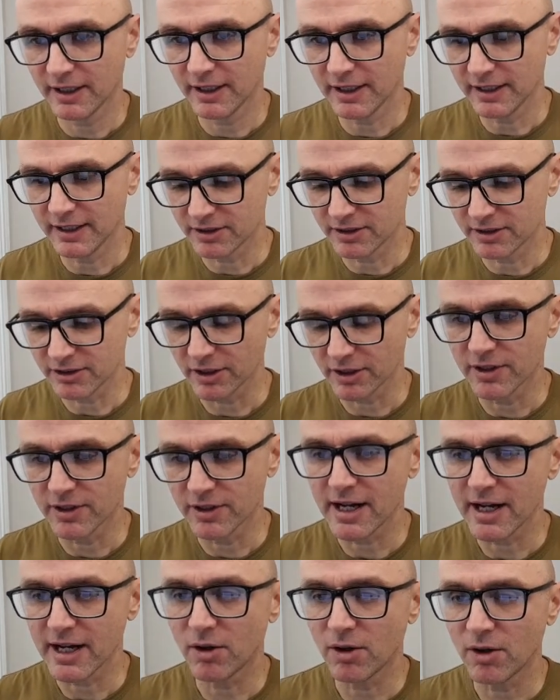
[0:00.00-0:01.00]
And so
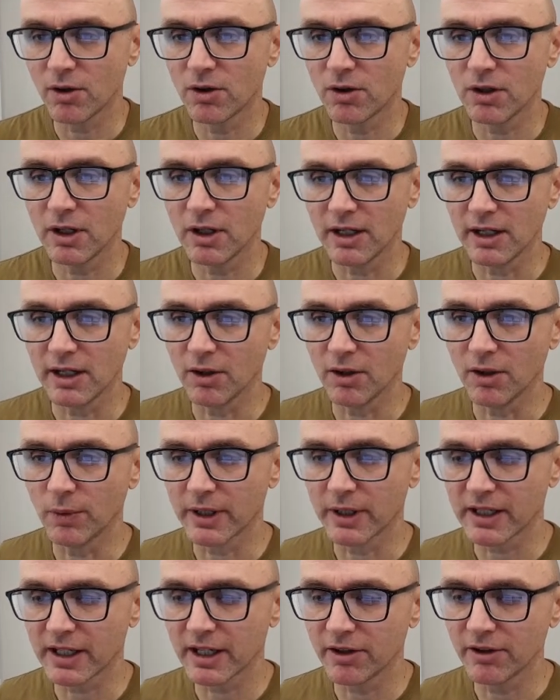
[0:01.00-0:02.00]
now
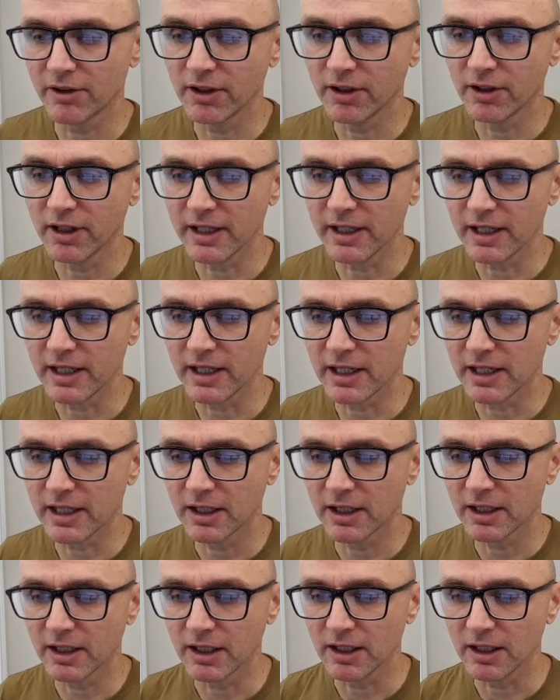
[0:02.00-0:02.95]
we're currently,